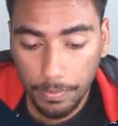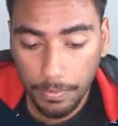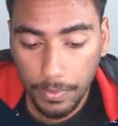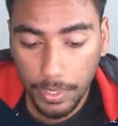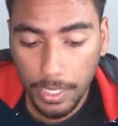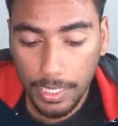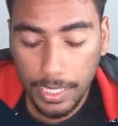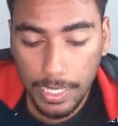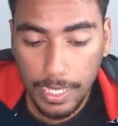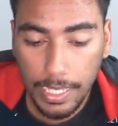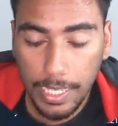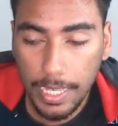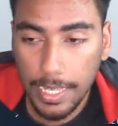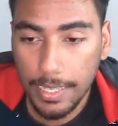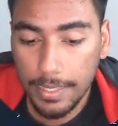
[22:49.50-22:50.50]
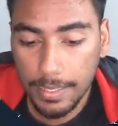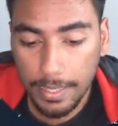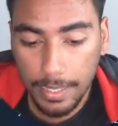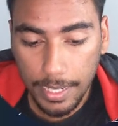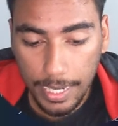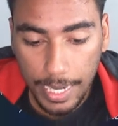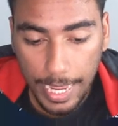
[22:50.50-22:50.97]
the key is the
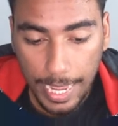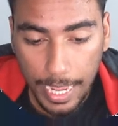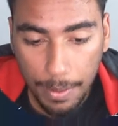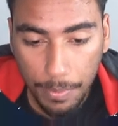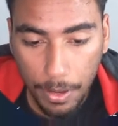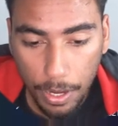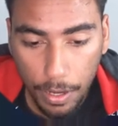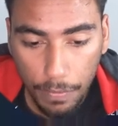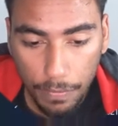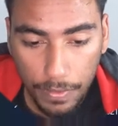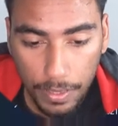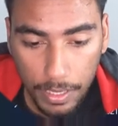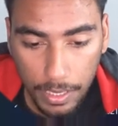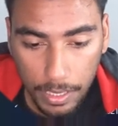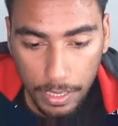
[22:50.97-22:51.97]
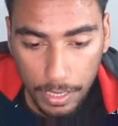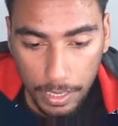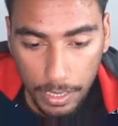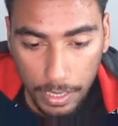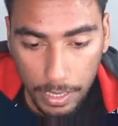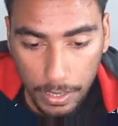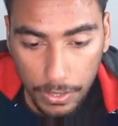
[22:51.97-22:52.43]
name of
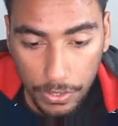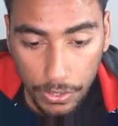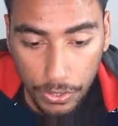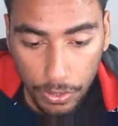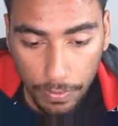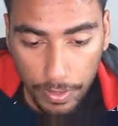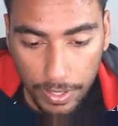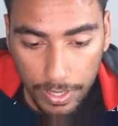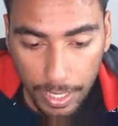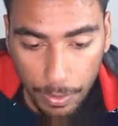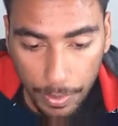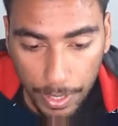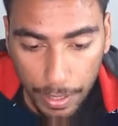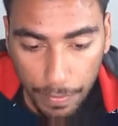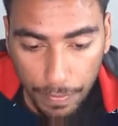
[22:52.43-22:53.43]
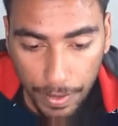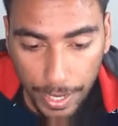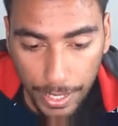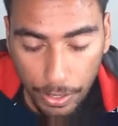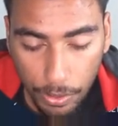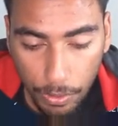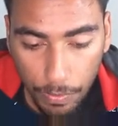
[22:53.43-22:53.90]
the service that we
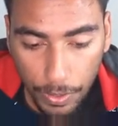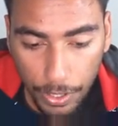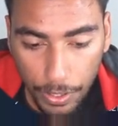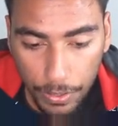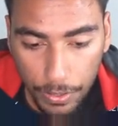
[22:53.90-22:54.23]
defined over here.